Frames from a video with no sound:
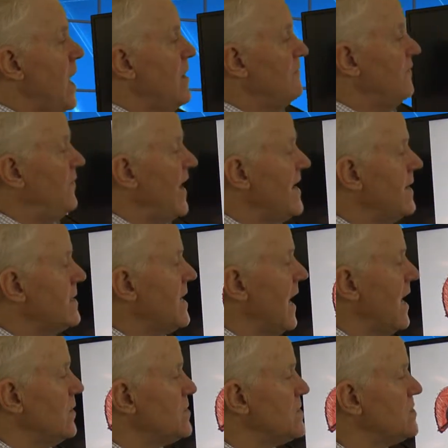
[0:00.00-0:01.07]
Vacant
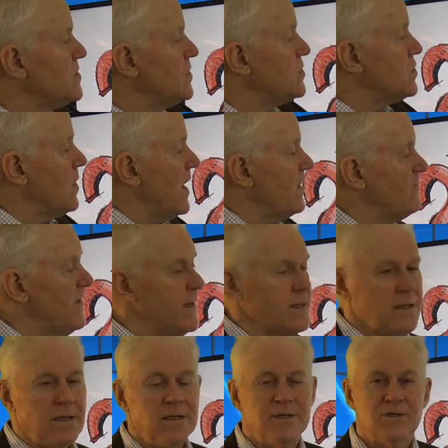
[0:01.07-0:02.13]
houses attract
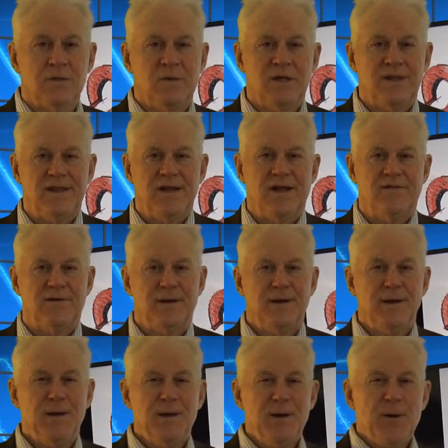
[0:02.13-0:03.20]
vandalism and theft.
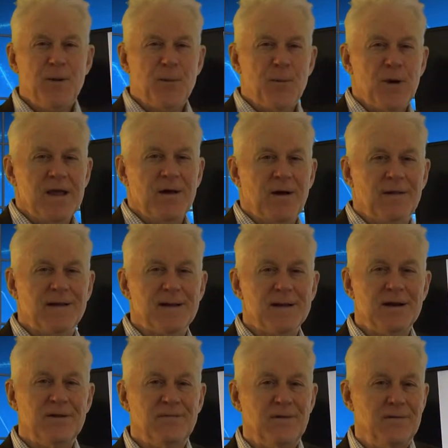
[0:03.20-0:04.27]
We all
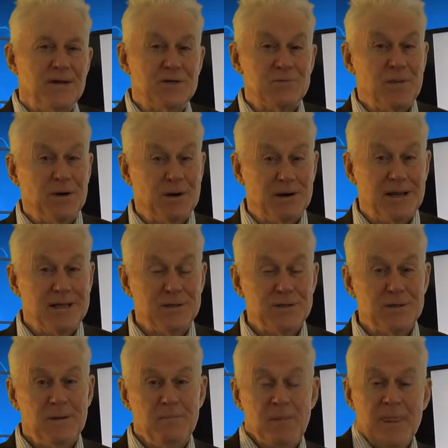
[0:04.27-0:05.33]
kind of have
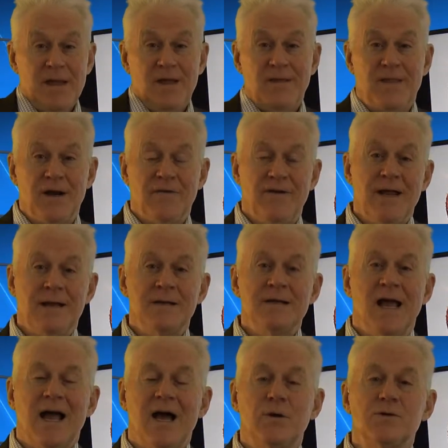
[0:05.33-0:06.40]
experienced that a vacant
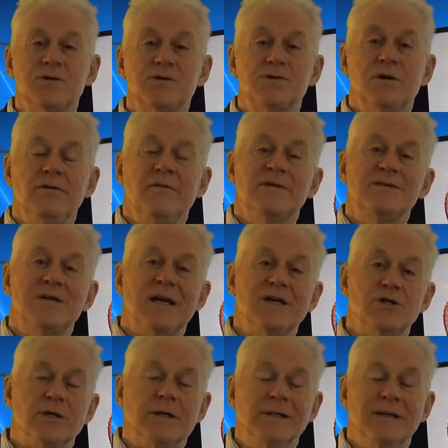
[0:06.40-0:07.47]
house is an
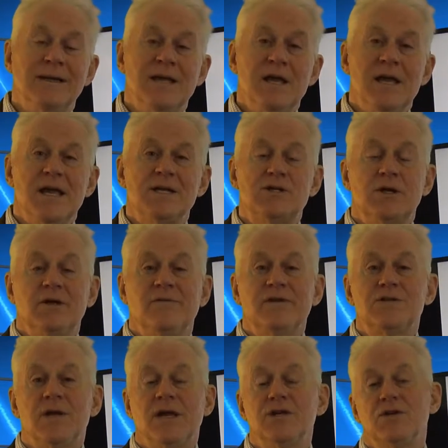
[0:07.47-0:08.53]
imitation. It's an
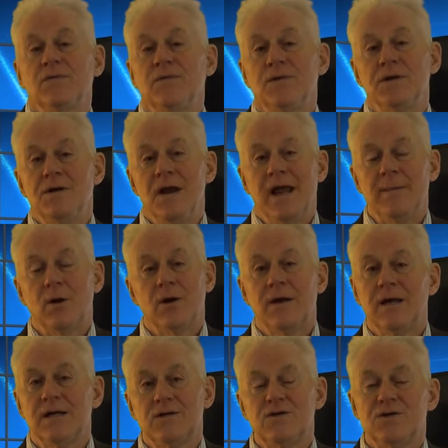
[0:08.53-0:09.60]
invitation for the neighbor
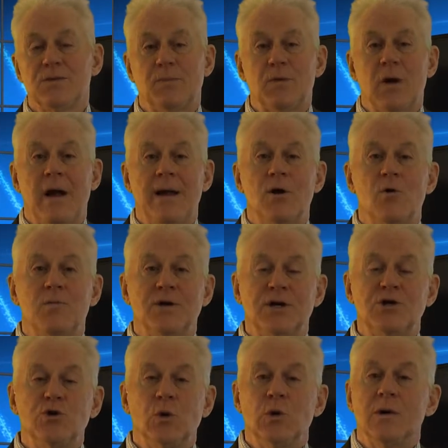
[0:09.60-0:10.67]
kids to pry open
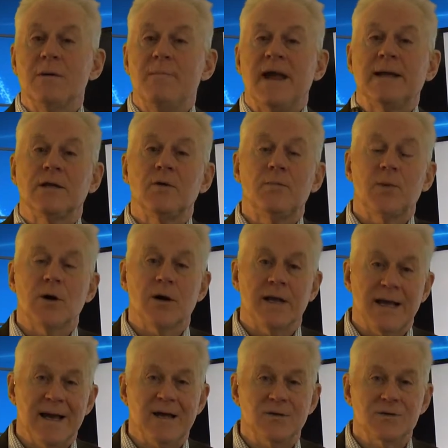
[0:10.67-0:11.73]
a door and make it a
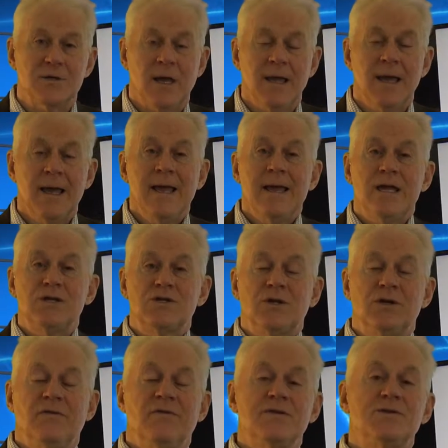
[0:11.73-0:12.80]
party house. It's
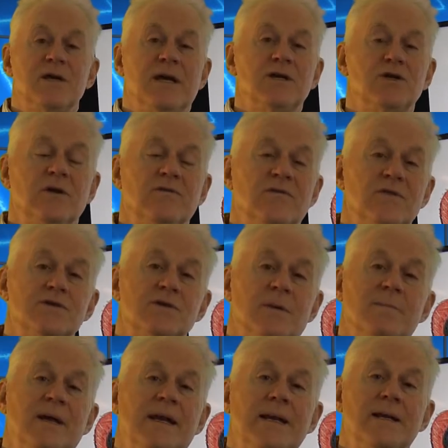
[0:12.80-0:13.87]
an invitation for
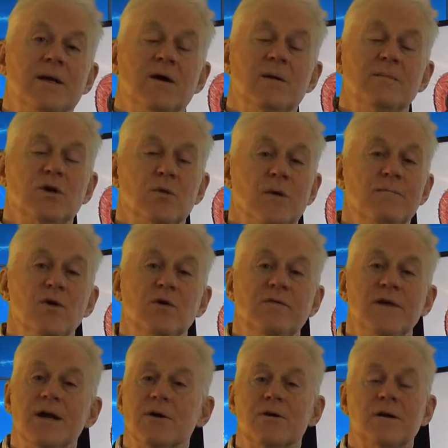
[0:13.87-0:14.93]
somebody to come and
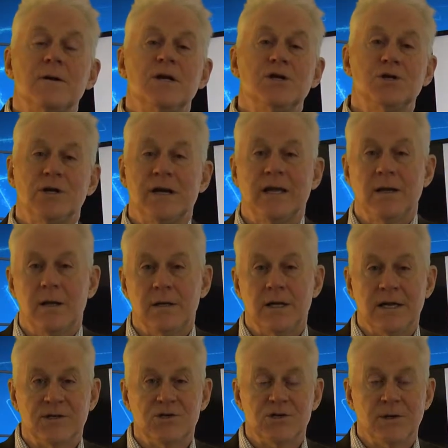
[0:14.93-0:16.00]
remove the air conditioning
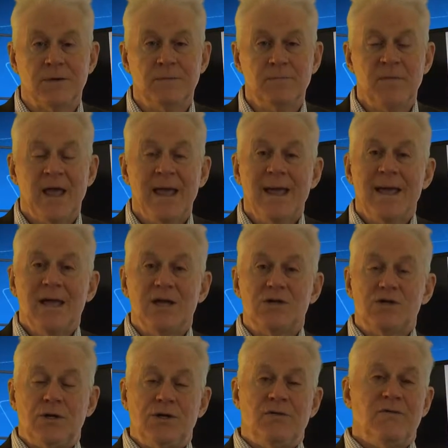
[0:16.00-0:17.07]
condenser.
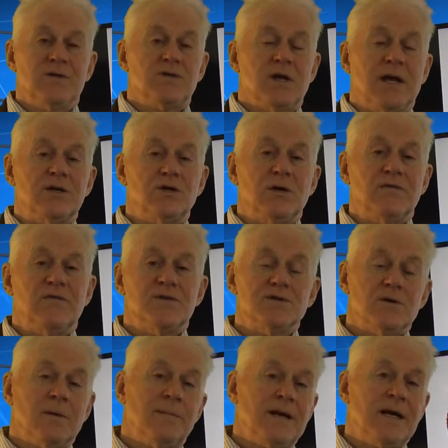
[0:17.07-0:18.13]
It's an invitation for
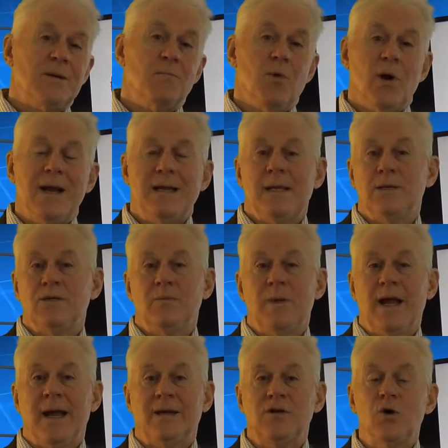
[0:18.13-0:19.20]
somebody to break in the
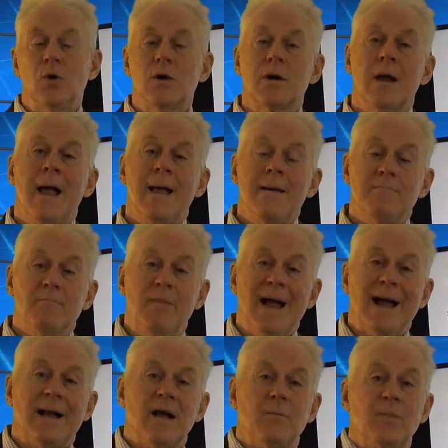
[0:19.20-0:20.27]
back door,
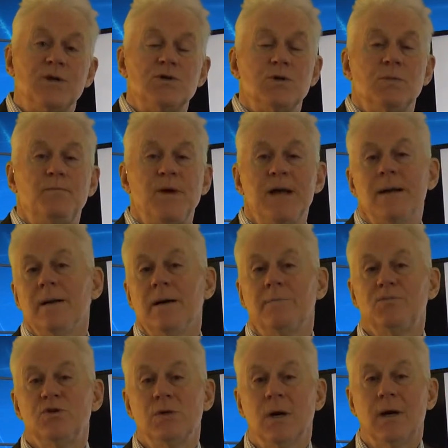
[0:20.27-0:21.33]
back up a
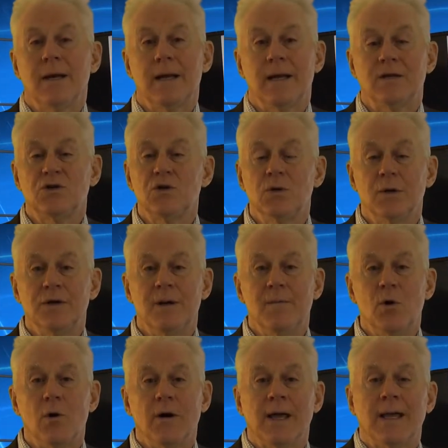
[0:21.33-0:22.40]
pickup truck at 2 in the
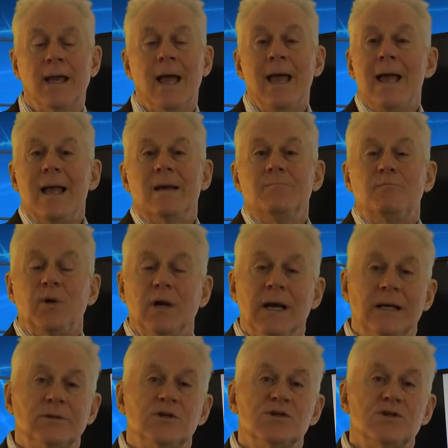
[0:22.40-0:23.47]
morning, and pull
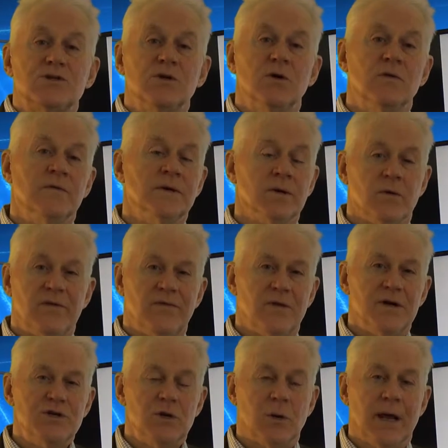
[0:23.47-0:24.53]
out the stove and the
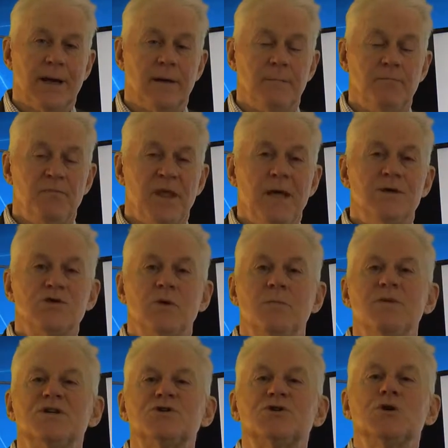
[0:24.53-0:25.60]
refrigerator. So,
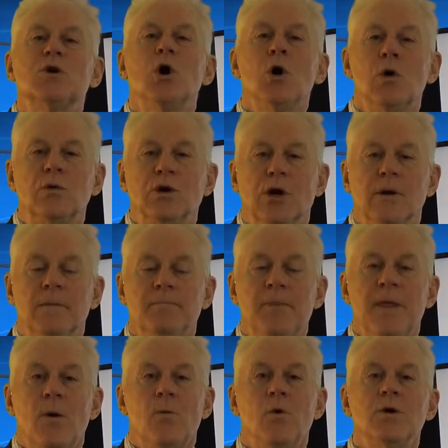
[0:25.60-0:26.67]
Mr. Owner,
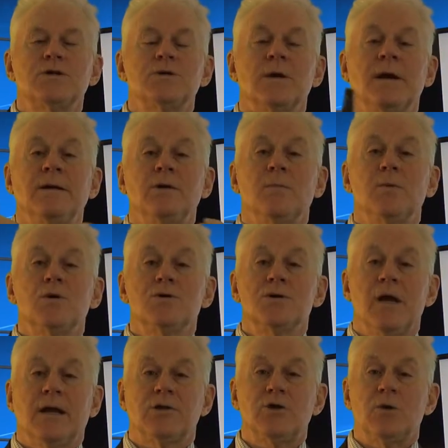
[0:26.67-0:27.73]
we're trying to
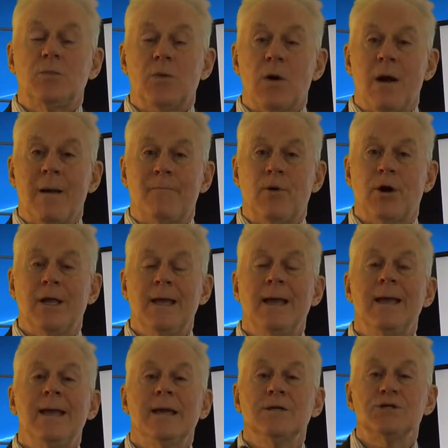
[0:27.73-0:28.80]
protect your property
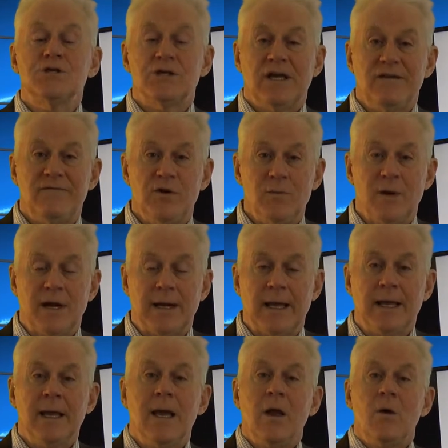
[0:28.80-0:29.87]
and save you
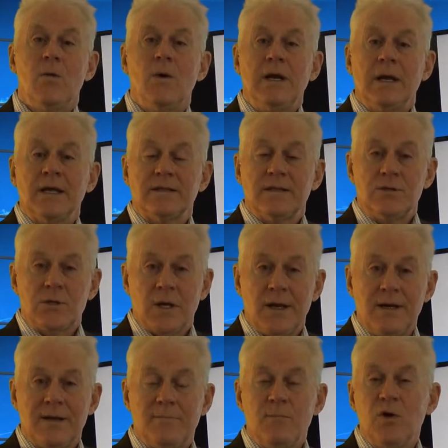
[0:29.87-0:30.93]
money. We let the
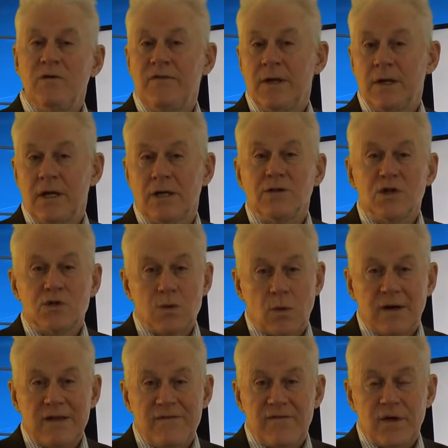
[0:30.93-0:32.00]
tenant move in on the
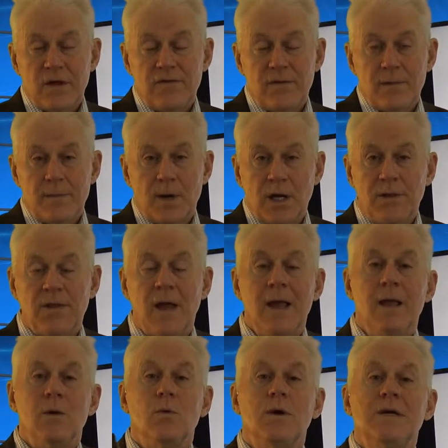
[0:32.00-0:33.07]
25th of the month.
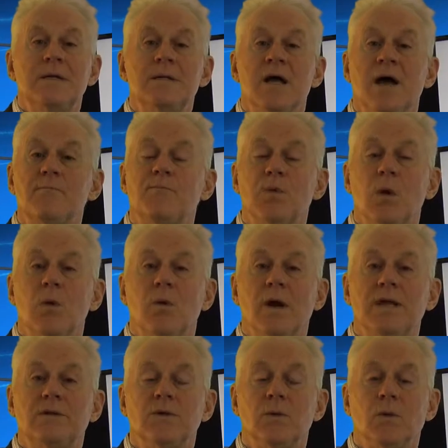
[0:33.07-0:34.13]
We did not
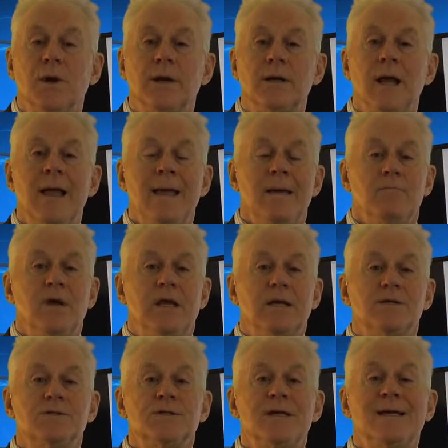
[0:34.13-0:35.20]
prorate the rent
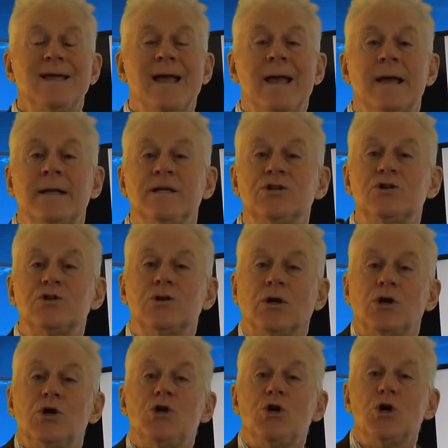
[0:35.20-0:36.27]
because they added
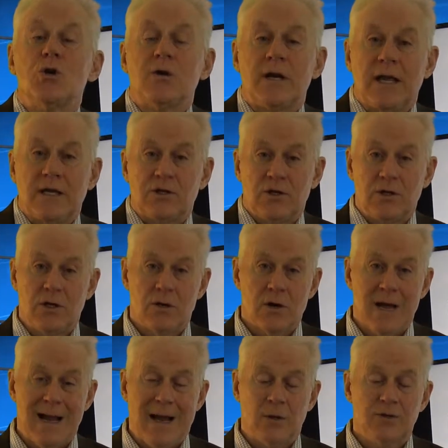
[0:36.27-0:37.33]
security to your
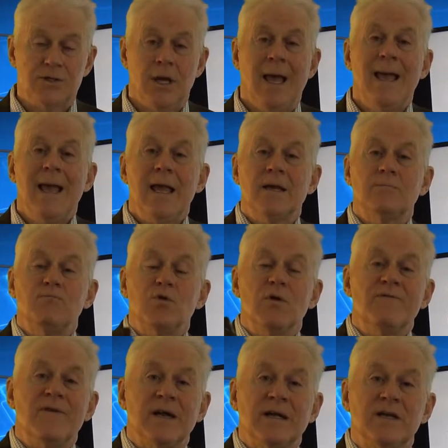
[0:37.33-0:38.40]
house and
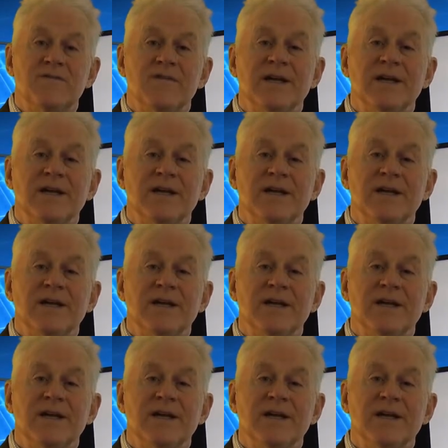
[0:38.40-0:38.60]
prevented